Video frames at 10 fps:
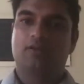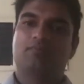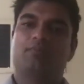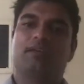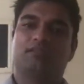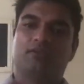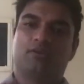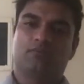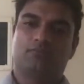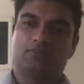makes
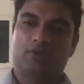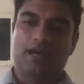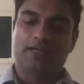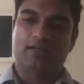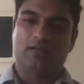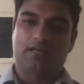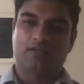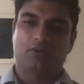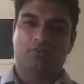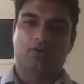your, your ideal
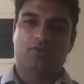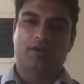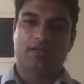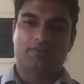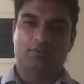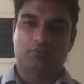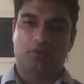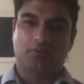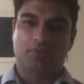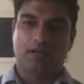customer profile even
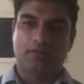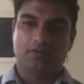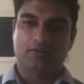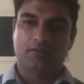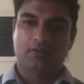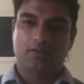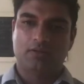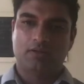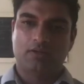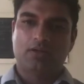more robust.
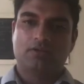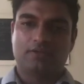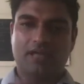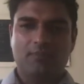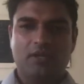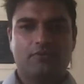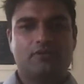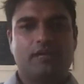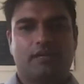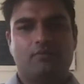So I'll stop there for a
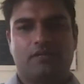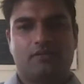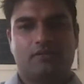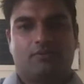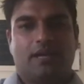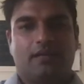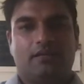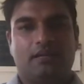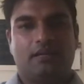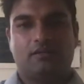second because the
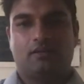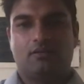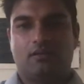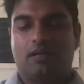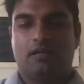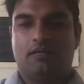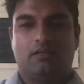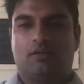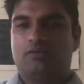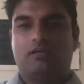reality is you, you
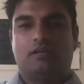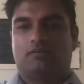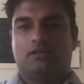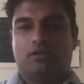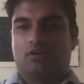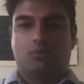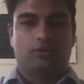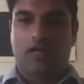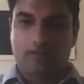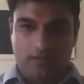don't need to cure
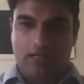world hunger